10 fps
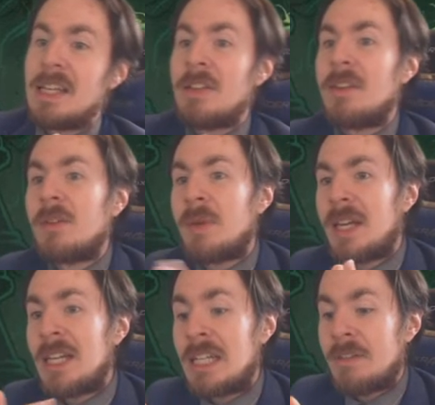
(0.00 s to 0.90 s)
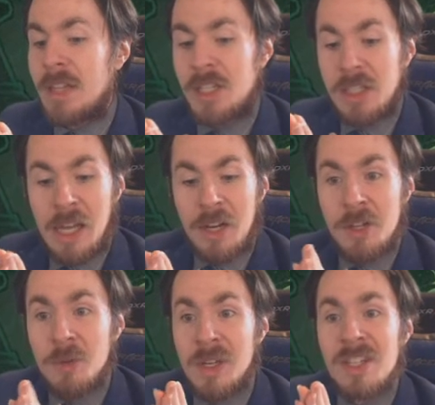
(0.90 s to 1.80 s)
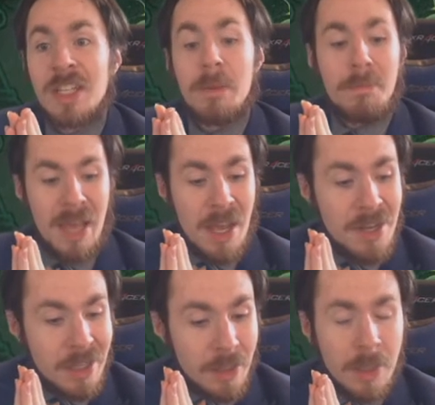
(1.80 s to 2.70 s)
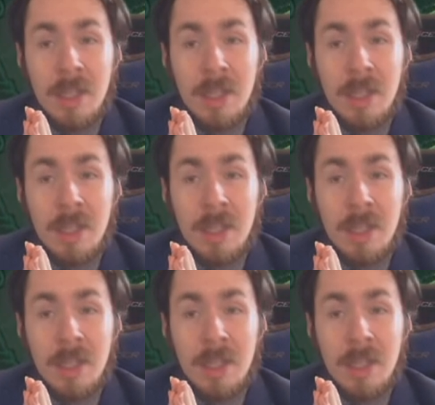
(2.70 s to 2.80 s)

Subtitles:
other thing we have that's kind of new is Companion.